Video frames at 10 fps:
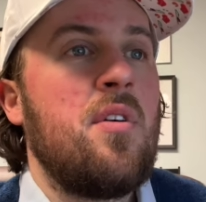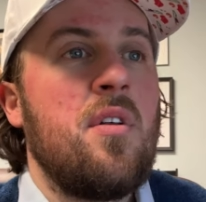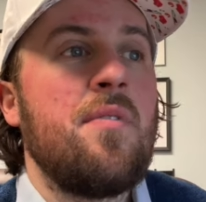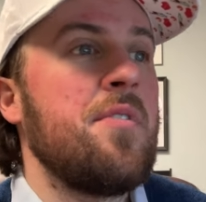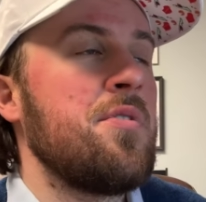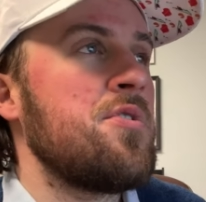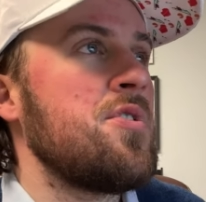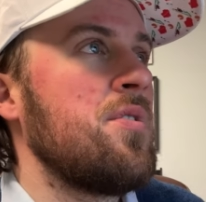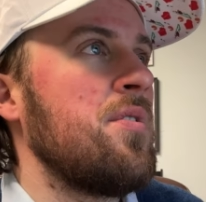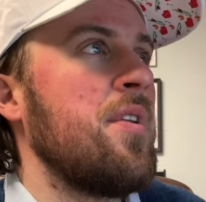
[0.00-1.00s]
All of those
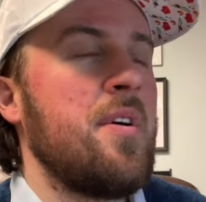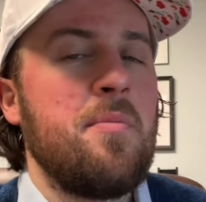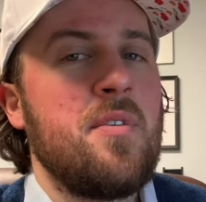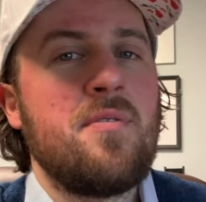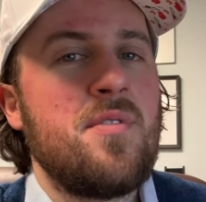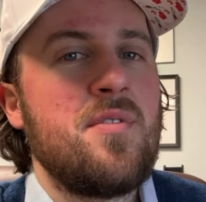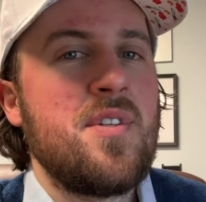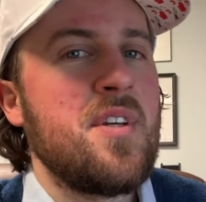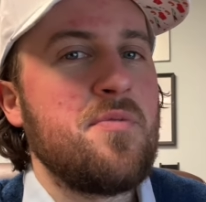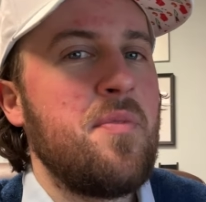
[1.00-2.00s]
sold. I mean,
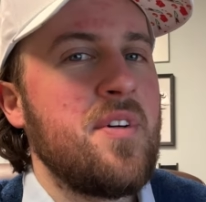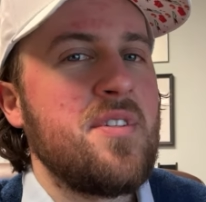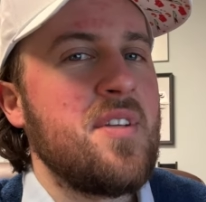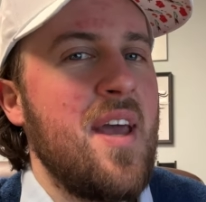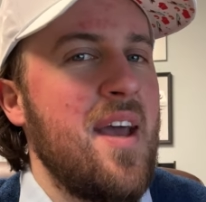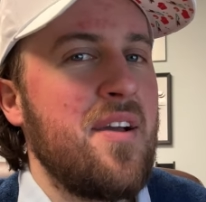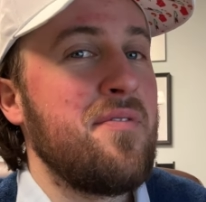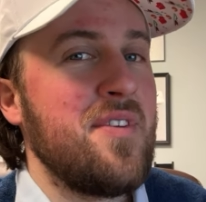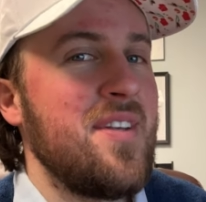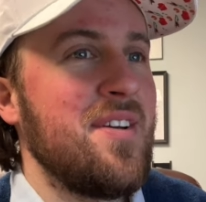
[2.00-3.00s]
six bucks is a heck
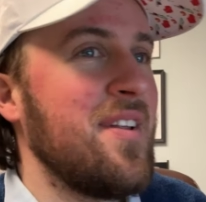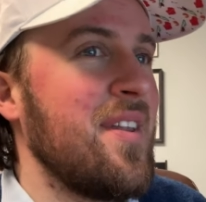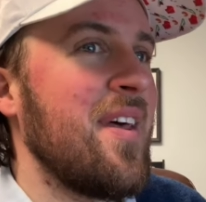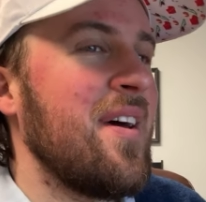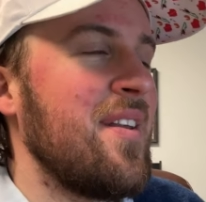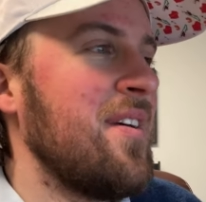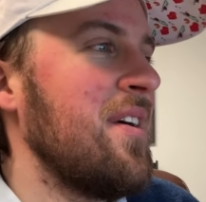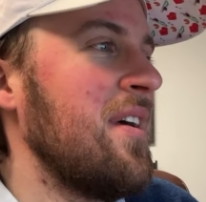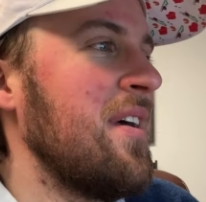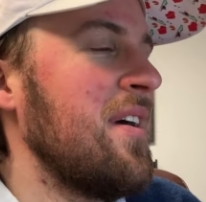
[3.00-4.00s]
of a deal on that.
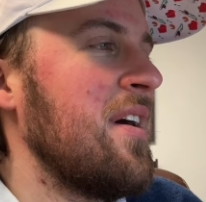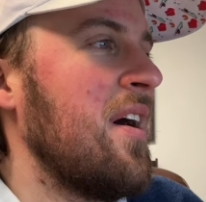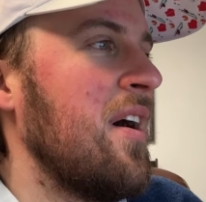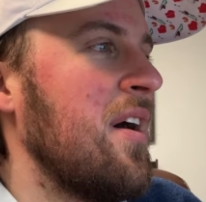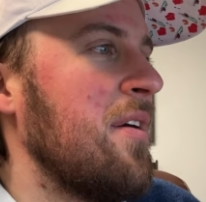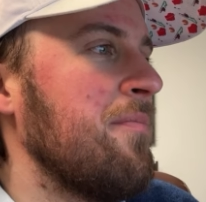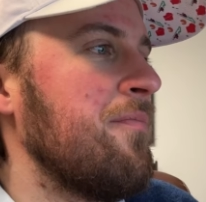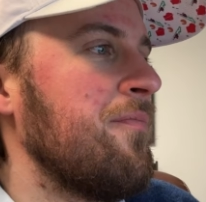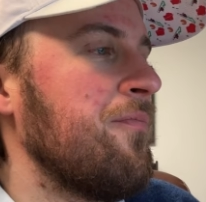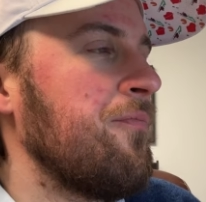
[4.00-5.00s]
Um...